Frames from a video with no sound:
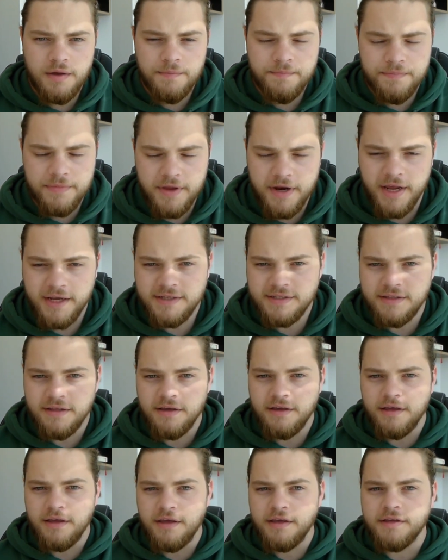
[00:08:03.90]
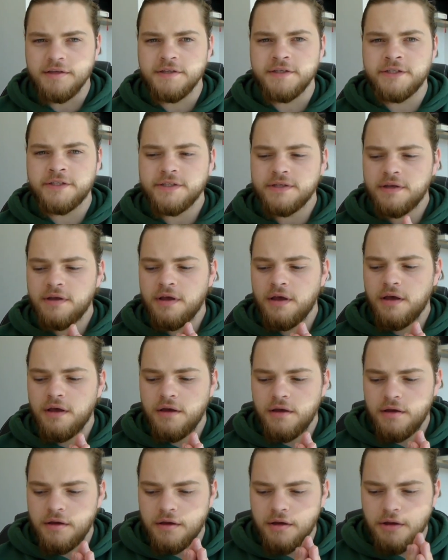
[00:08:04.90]
The next thing is
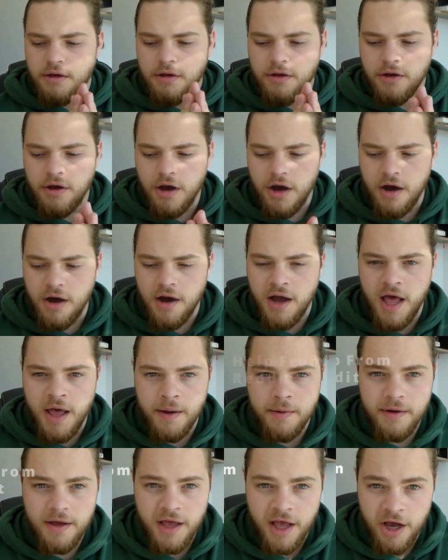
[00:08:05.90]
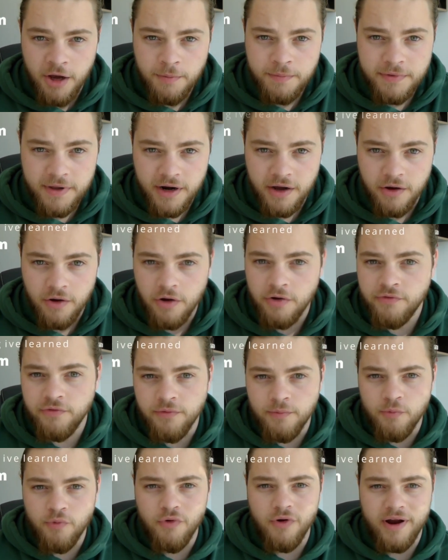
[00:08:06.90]
help that I got
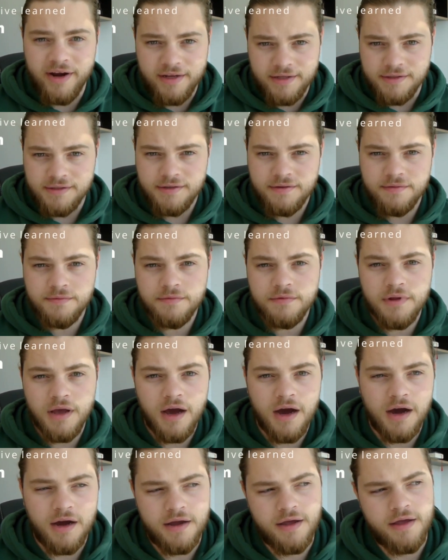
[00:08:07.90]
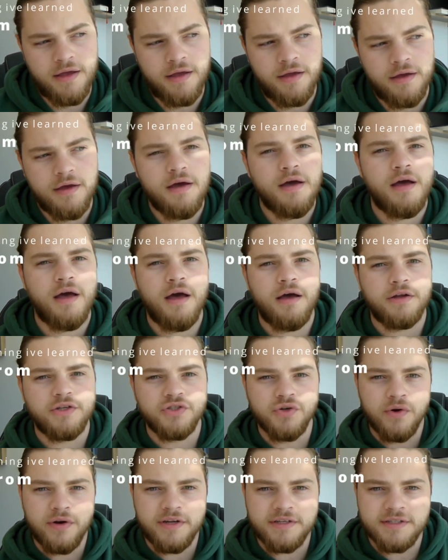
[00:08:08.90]
from Reddit. I
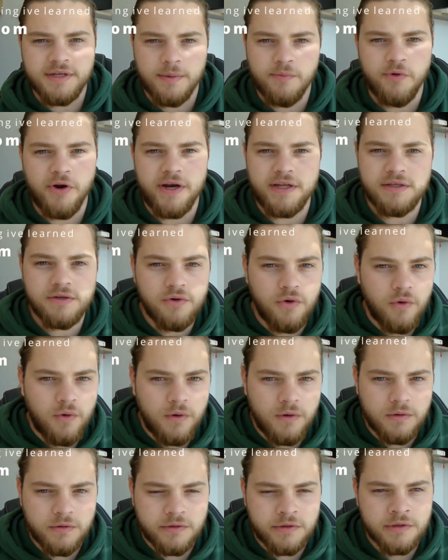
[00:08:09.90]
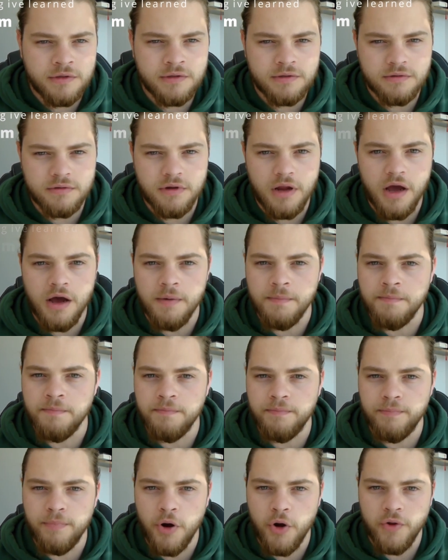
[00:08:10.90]
joined a subreddit called
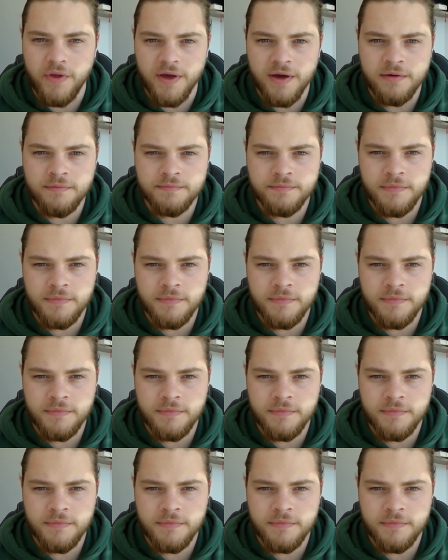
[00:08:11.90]
Bowyer.